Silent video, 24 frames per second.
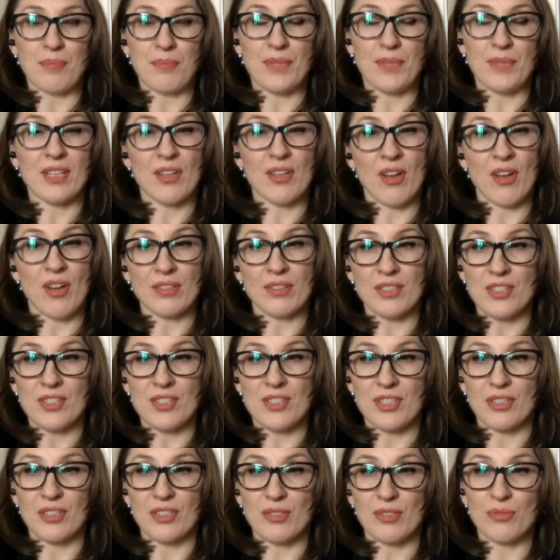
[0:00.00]

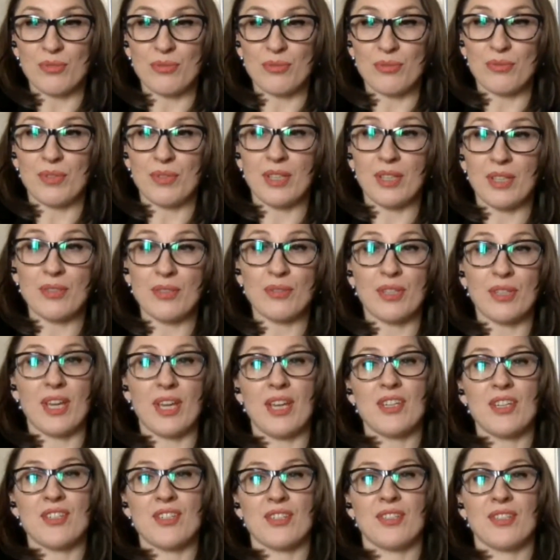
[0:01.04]
technology, to
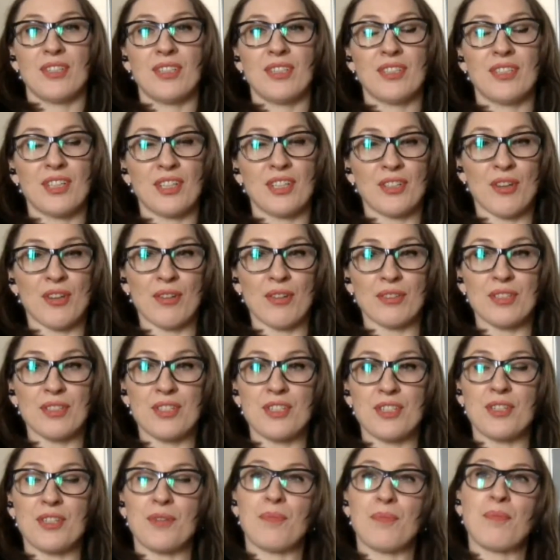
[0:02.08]
education in
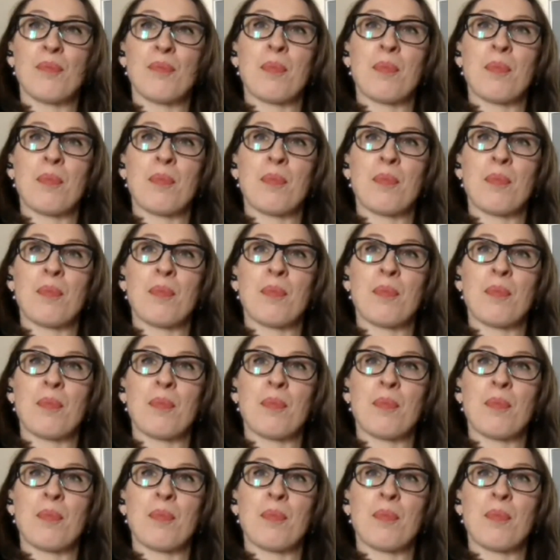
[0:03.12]
technology.